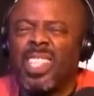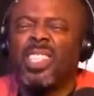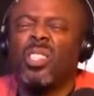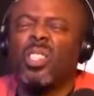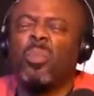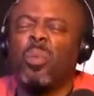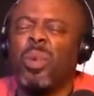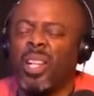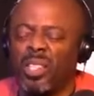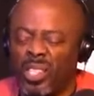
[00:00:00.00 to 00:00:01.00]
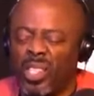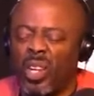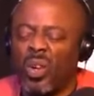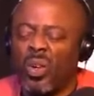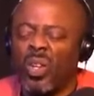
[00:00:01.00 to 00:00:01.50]
So she put my name. She
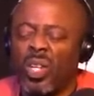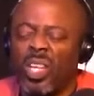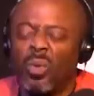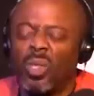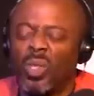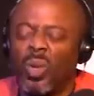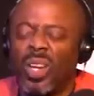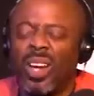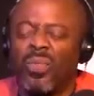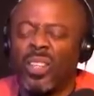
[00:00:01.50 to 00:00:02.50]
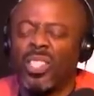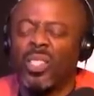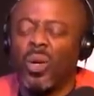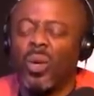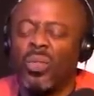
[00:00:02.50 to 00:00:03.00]
said, it was so kind of fun. She
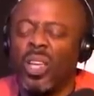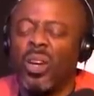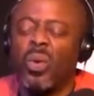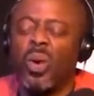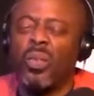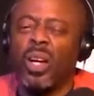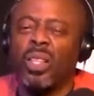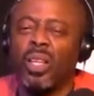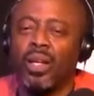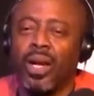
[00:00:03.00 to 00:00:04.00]
said, oh, there you are right there.